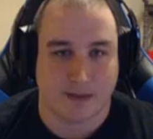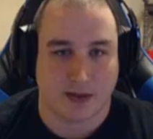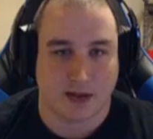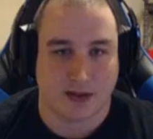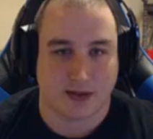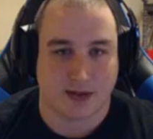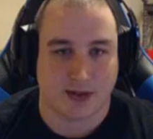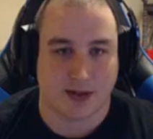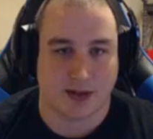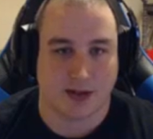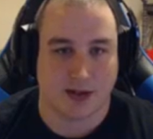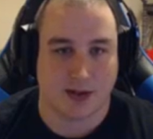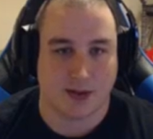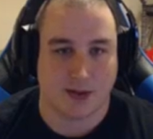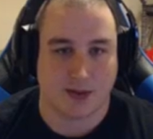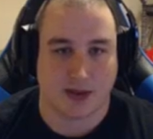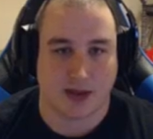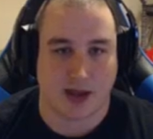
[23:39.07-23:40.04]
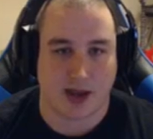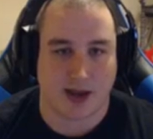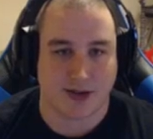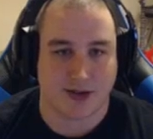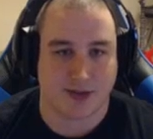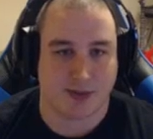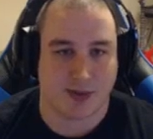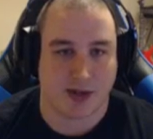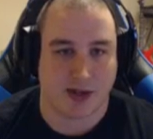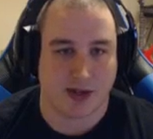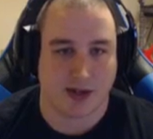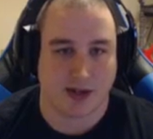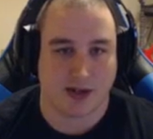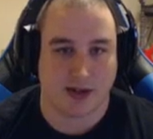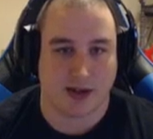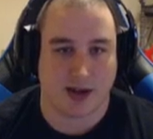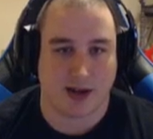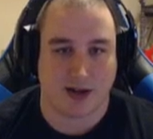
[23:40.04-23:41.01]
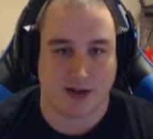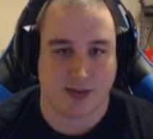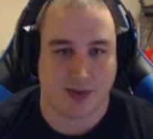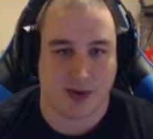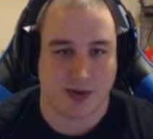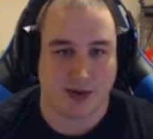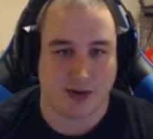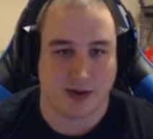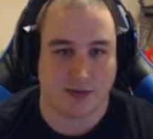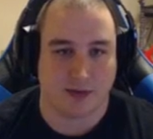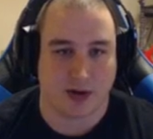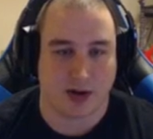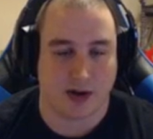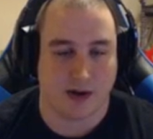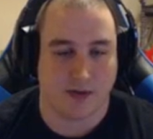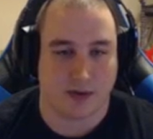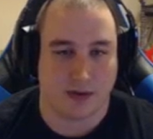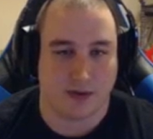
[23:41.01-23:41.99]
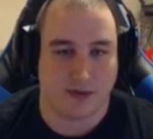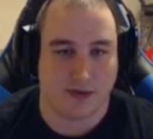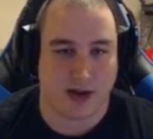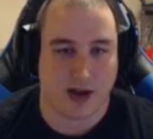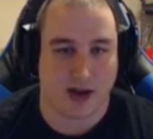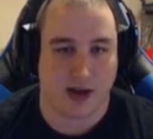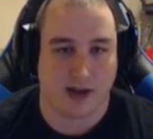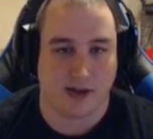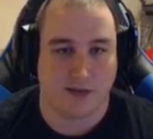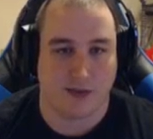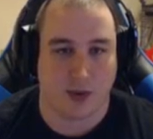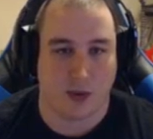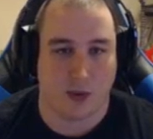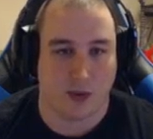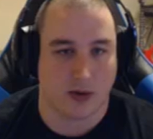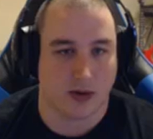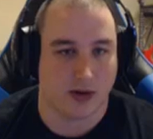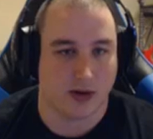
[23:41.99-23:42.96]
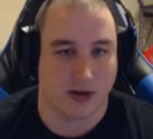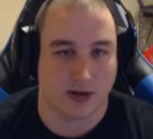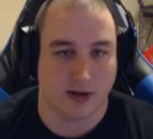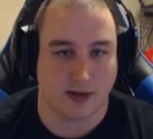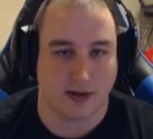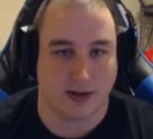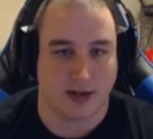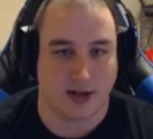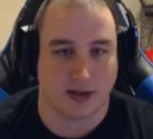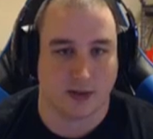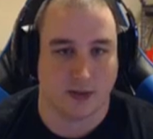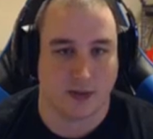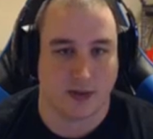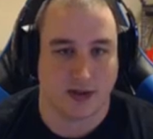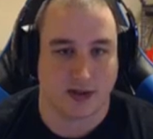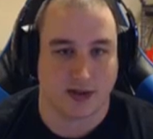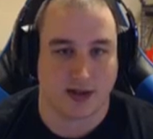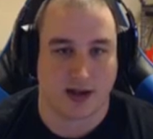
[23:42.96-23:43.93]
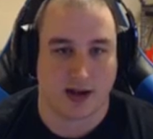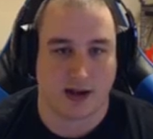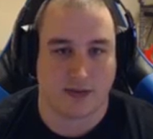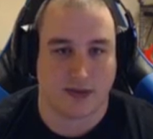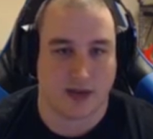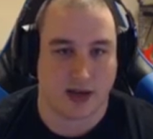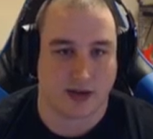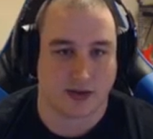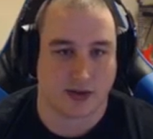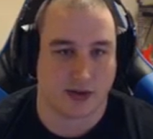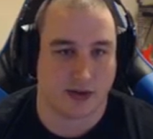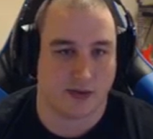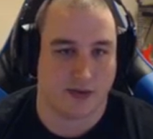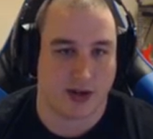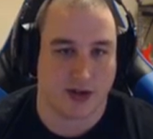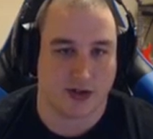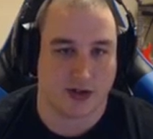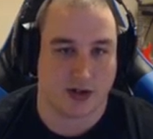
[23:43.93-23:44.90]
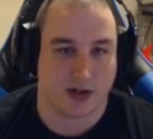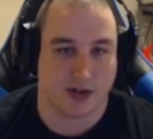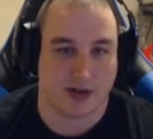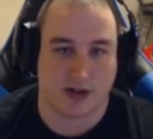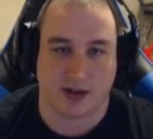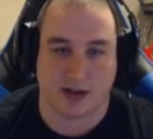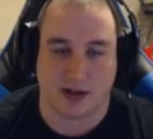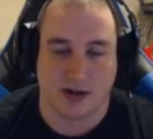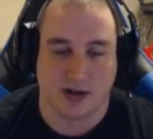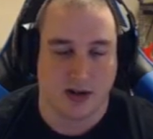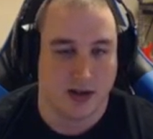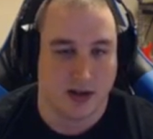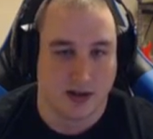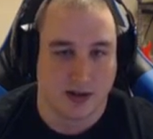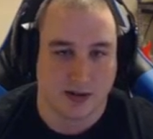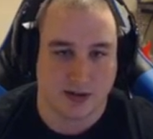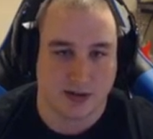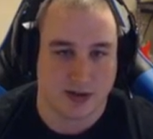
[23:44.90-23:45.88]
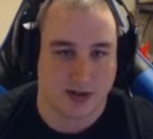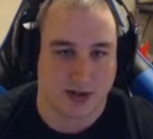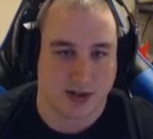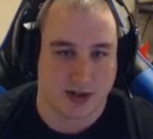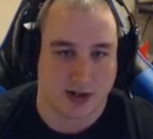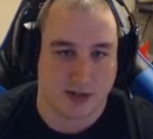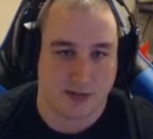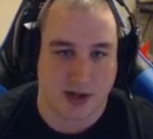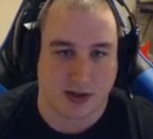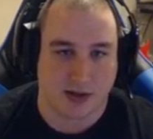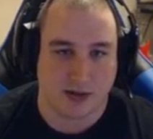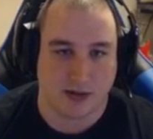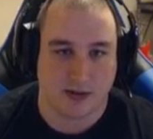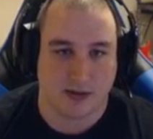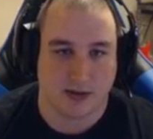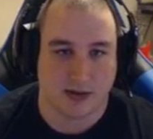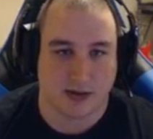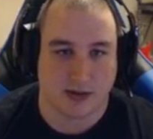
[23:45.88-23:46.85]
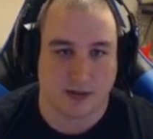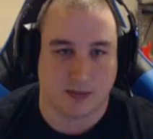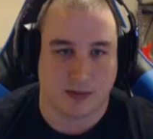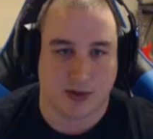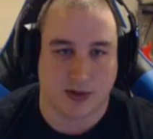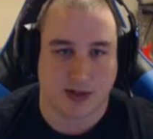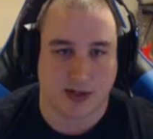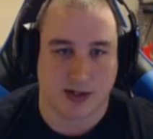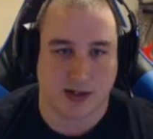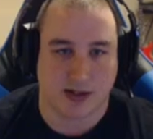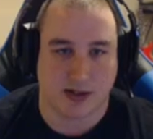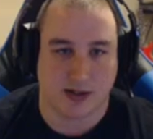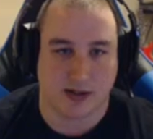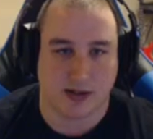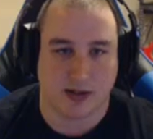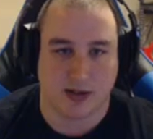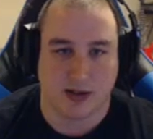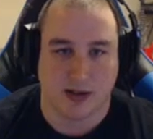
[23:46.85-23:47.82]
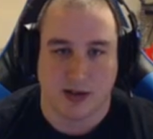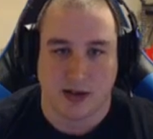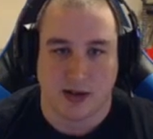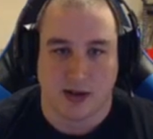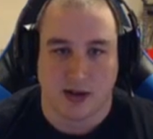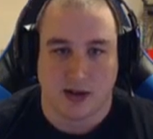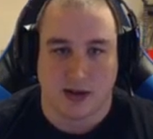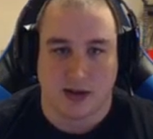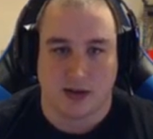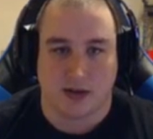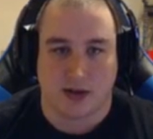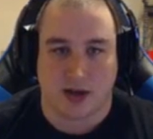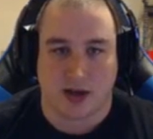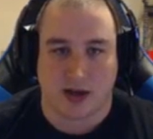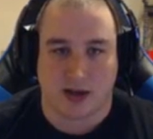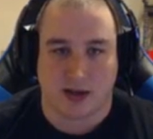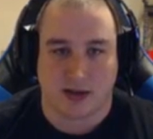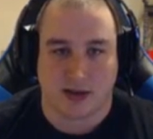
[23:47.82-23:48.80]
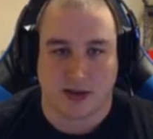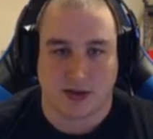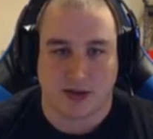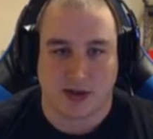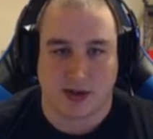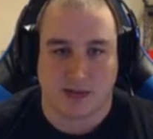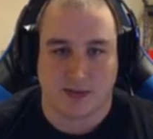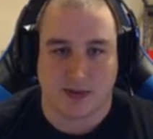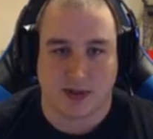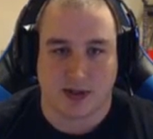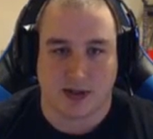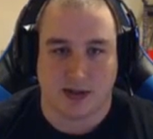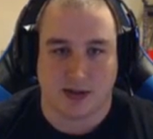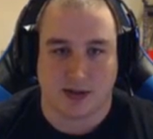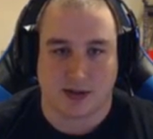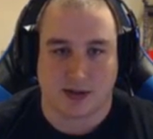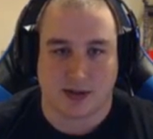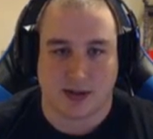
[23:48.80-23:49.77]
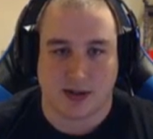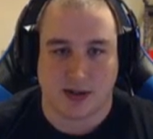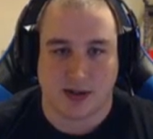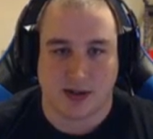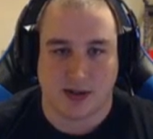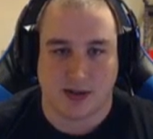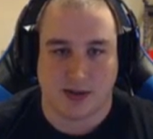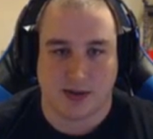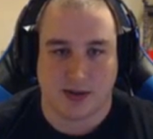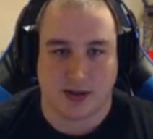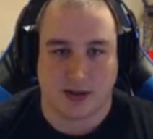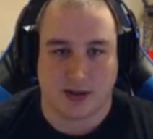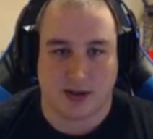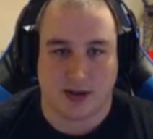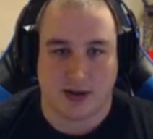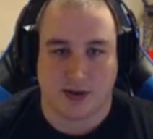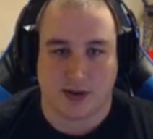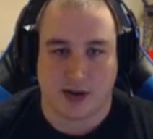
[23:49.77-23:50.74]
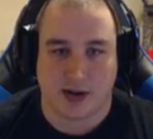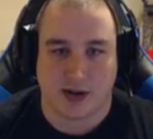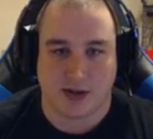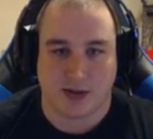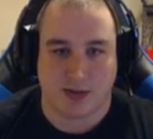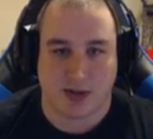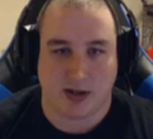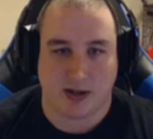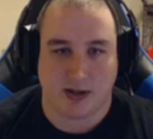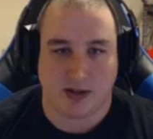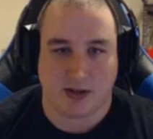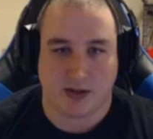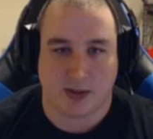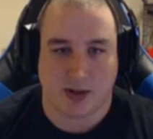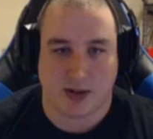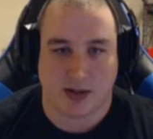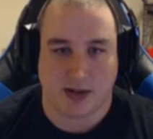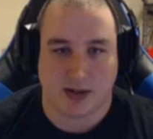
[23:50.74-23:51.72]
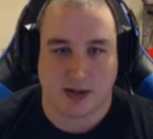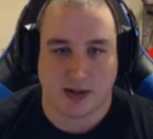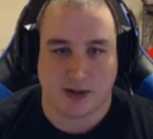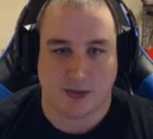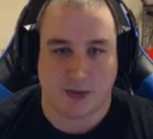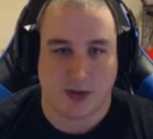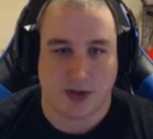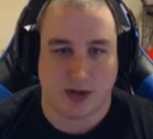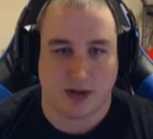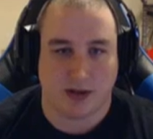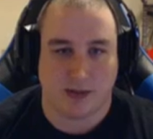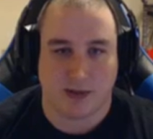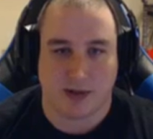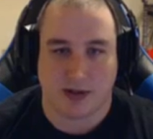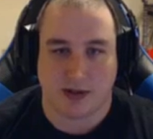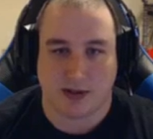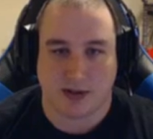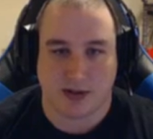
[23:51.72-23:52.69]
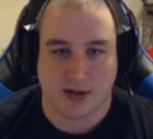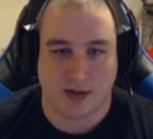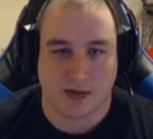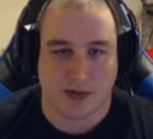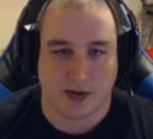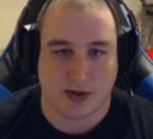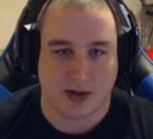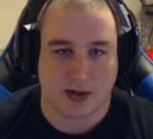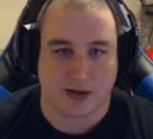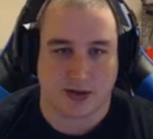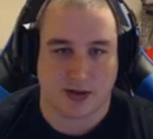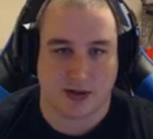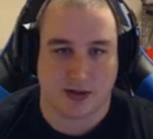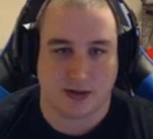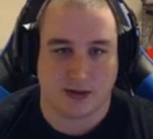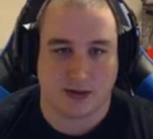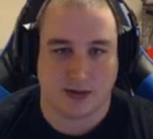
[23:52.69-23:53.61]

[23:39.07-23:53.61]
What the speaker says: So you can go with the HP recovery 5, or you can get the ones that have the extra evasion on there. Those are just going to make you a little more tanky. Okay, the gems in the tree, 100 HP, 20 weight limit, 2 reduction.